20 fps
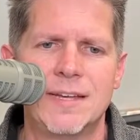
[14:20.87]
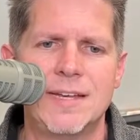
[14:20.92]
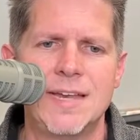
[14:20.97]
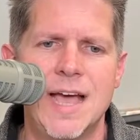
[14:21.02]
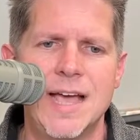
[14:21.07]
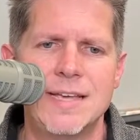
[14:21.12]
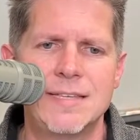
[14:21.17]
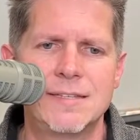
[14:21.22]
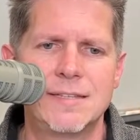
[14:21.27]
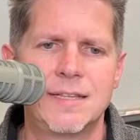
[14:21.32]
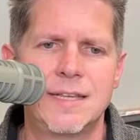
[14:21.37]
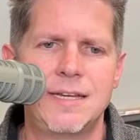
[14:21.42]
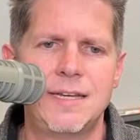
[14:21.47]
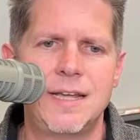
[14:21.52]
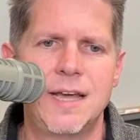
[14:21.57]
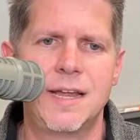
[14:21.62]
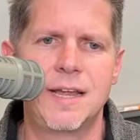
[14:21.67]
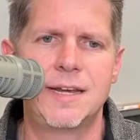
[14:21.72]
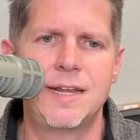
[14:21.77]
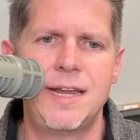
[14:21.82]
Nicely
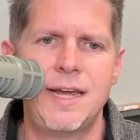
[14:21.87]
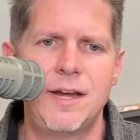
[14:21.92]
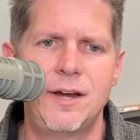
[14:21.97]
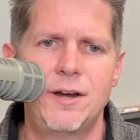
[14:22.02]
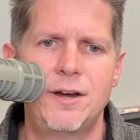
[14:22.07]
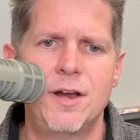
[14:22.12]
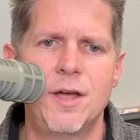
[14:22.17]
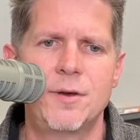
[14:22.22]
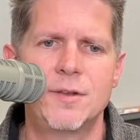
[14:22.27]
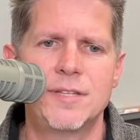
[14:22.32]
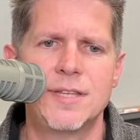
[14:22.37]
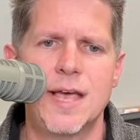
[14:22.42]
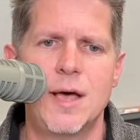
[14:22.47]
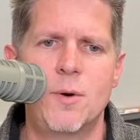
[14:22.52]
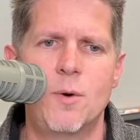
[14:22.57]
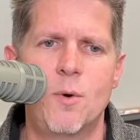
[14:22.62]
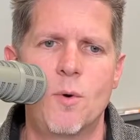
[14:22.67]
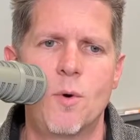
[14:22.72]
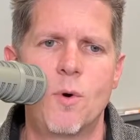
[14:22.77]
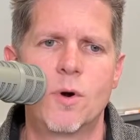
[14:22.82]
done here. Notice
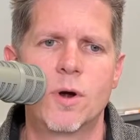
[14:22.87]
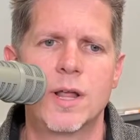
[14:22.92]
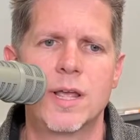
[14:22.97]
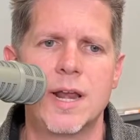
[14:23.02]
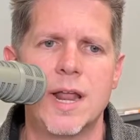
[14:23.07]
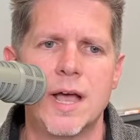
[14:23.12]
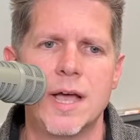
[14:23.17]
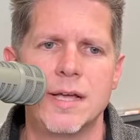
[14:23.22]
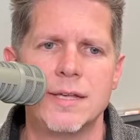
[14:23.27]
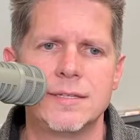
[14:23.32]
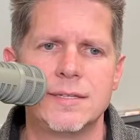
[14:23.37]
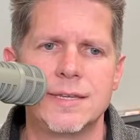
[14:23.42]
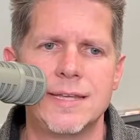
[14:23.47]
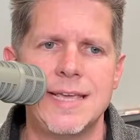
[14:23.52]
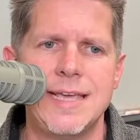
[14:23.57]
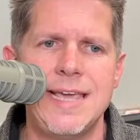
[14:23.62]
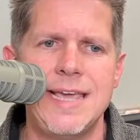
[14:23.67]
how organized